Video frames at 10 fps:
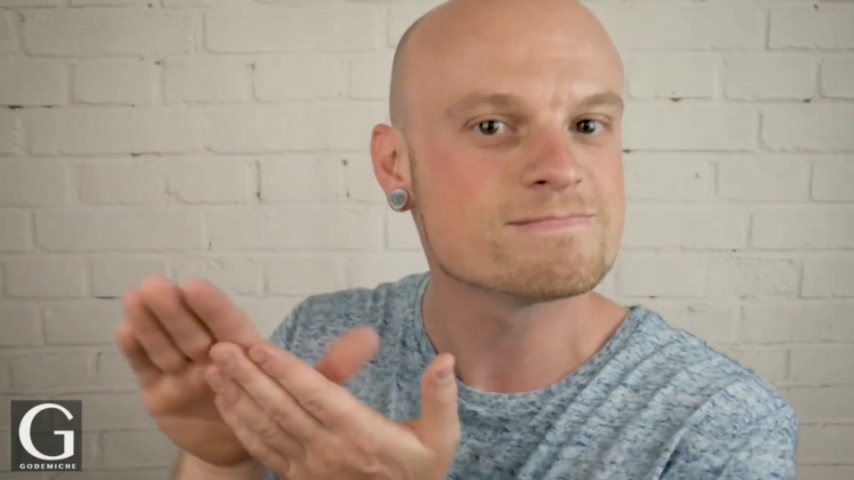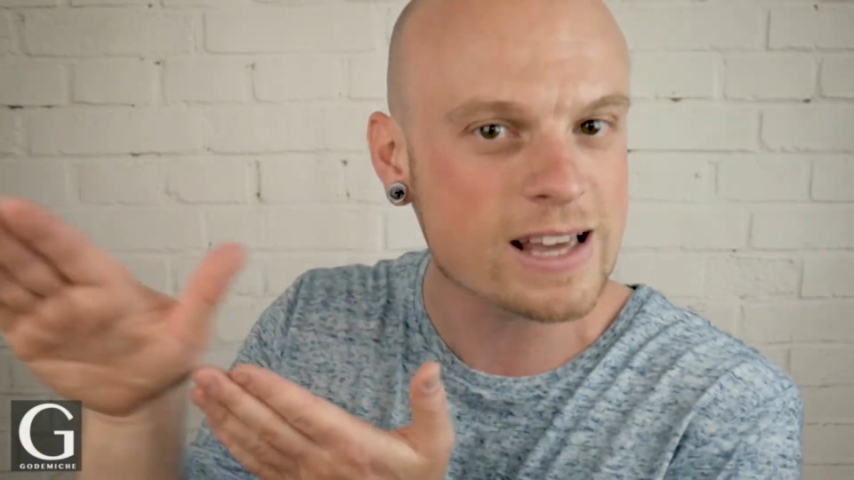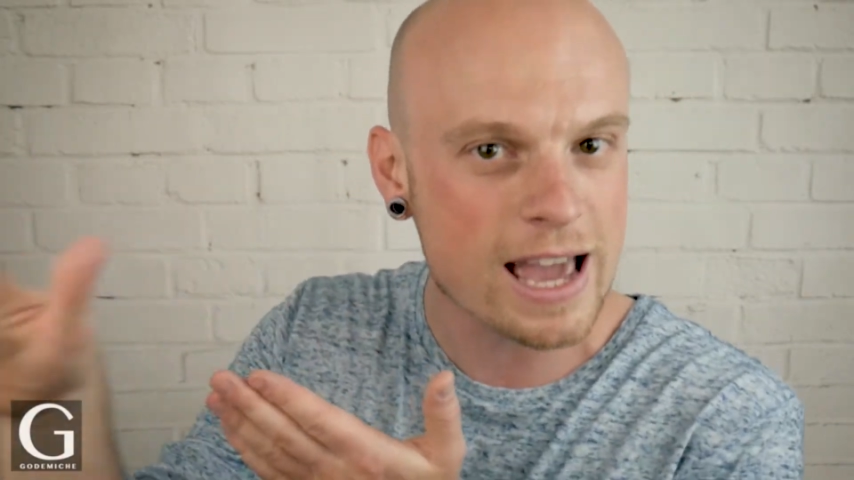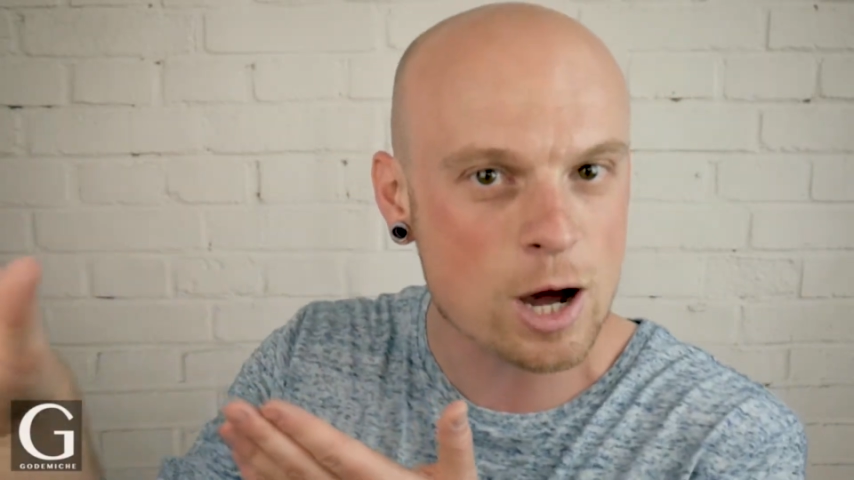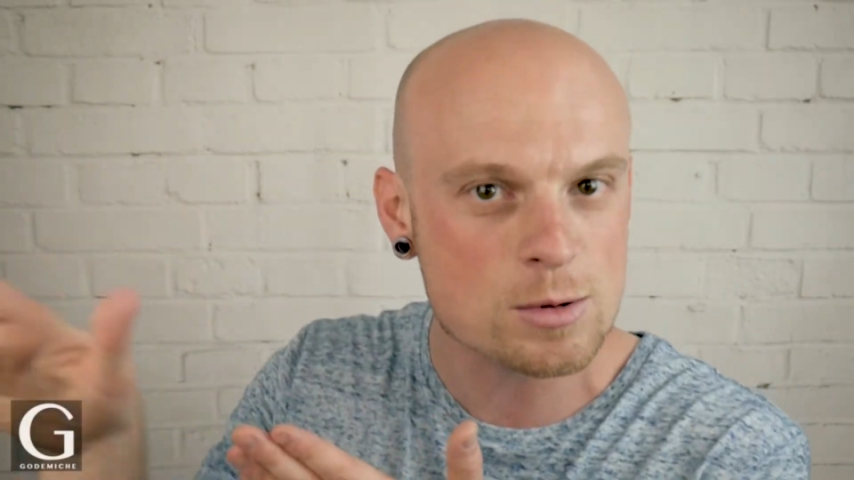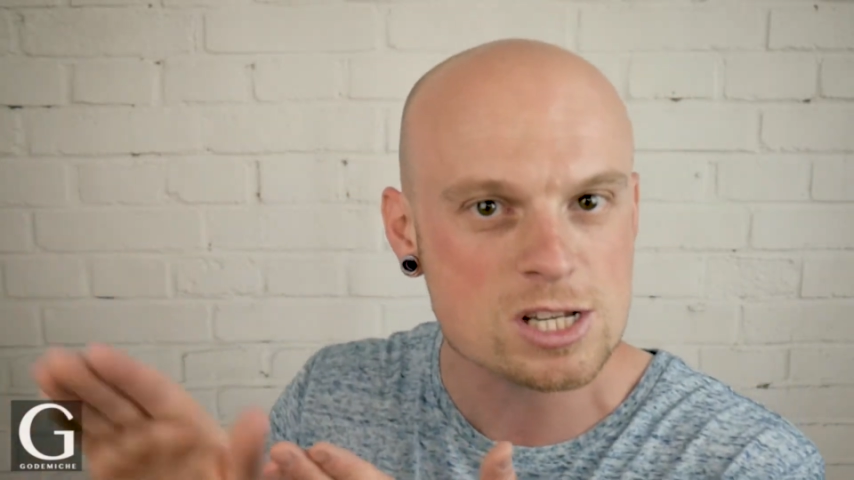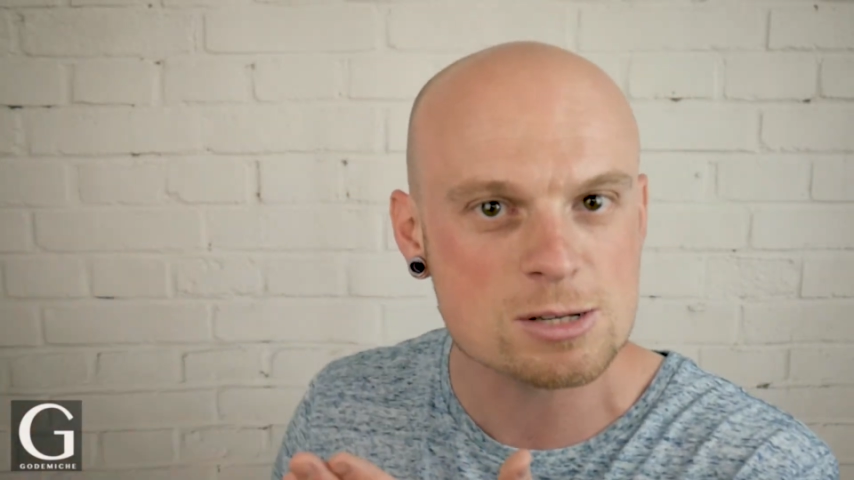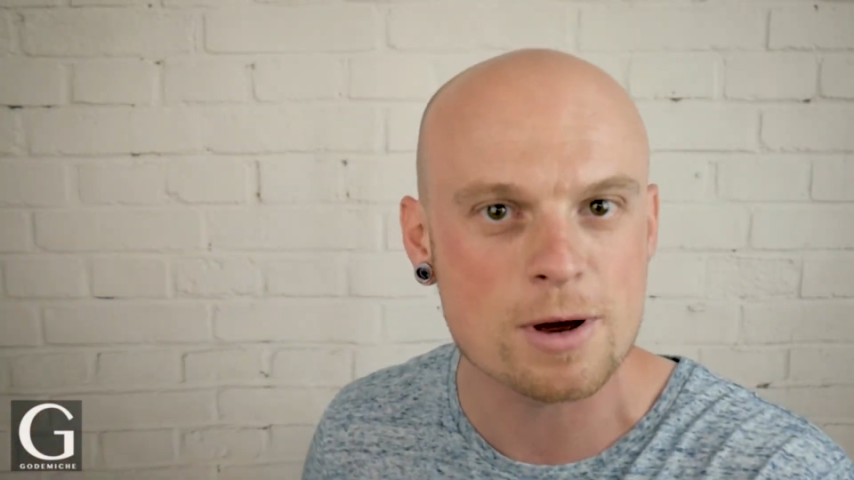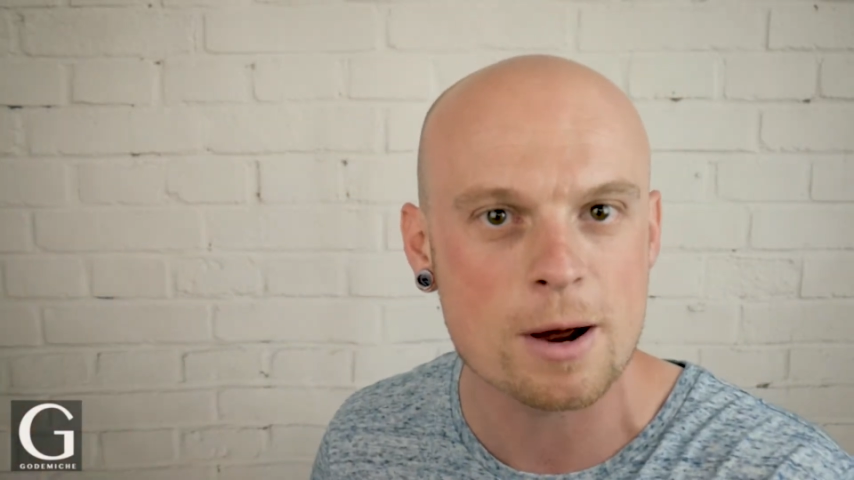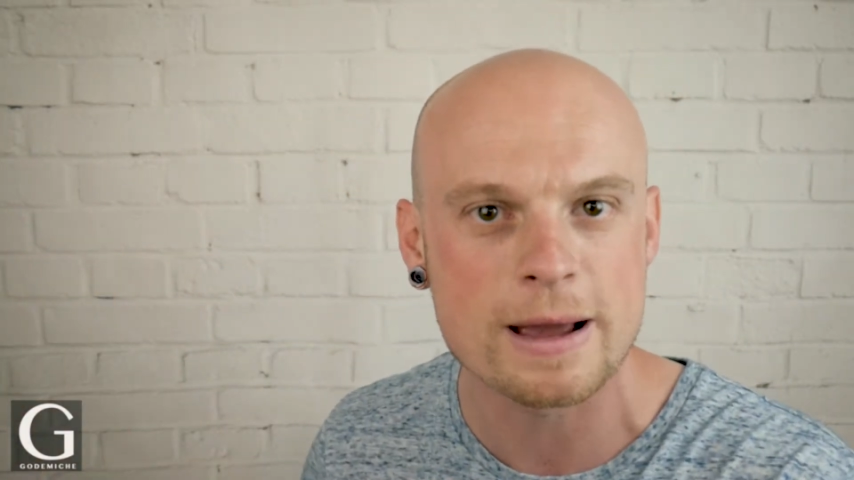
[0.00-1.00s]
It helps the
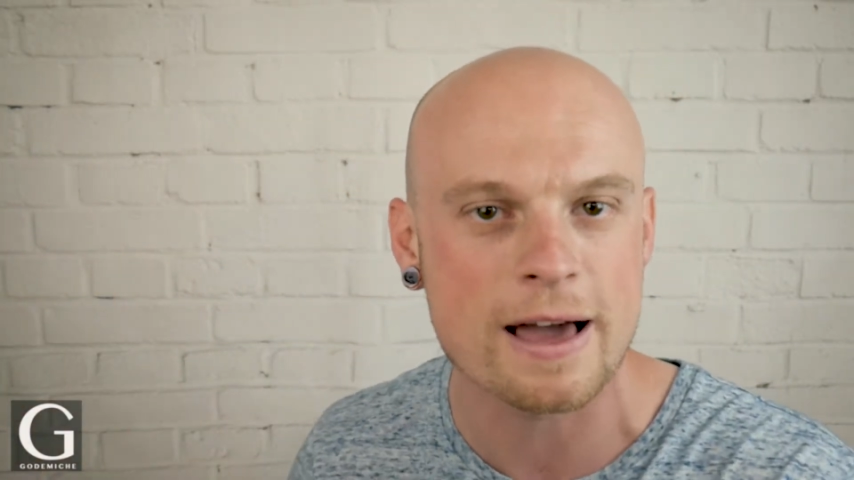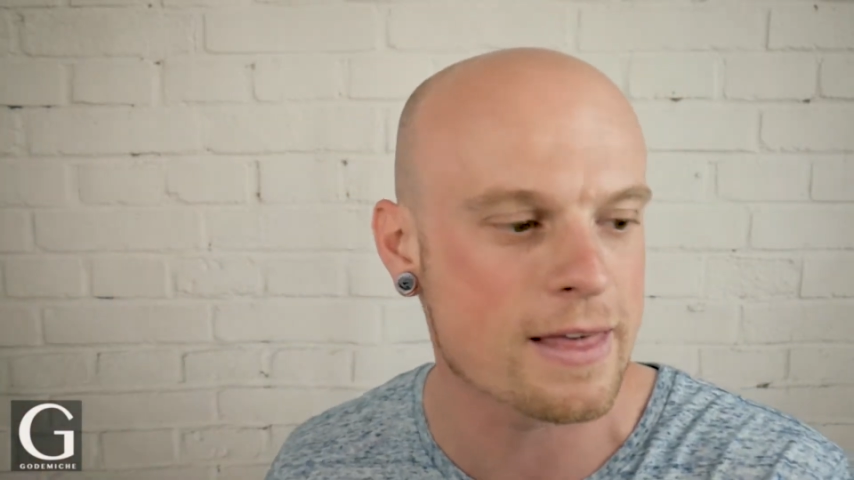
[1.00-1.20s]
sperm get